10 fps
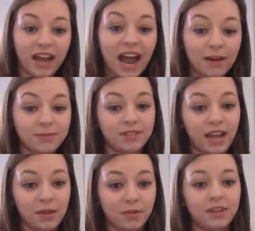I absolutely
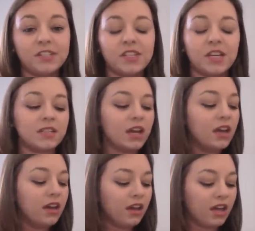hate buying jeans.
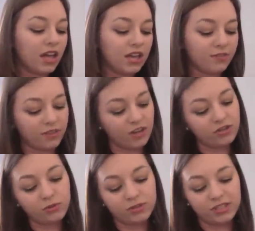Even their
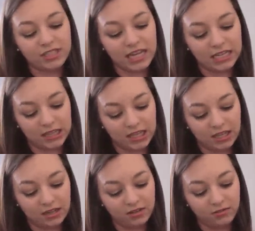shortest leg in
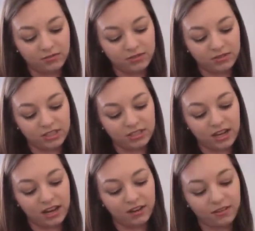there, which is
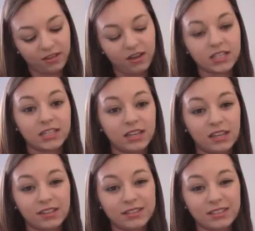leg
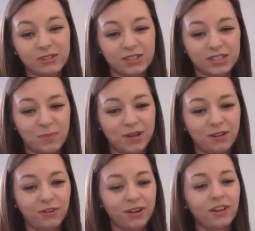30, is still just that bit
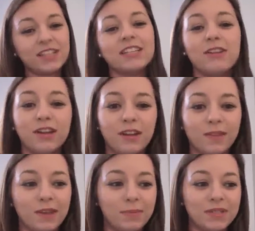long. And I did look
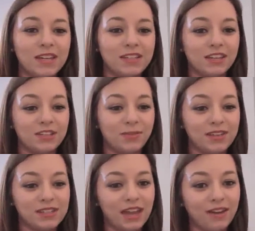in the petite section, but I
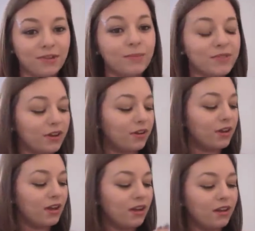didn't have them. So
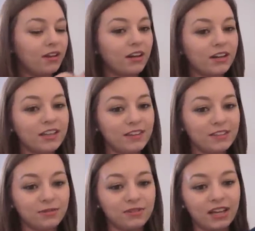luckily these
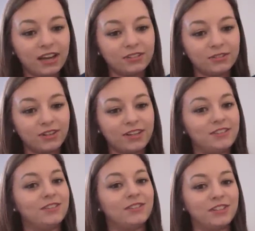are already ankle
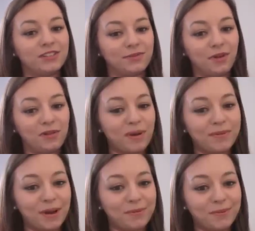grazers, so I can just roll them up a
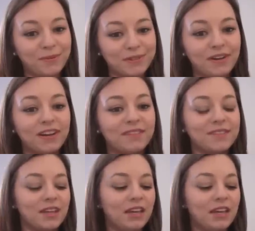couple more times.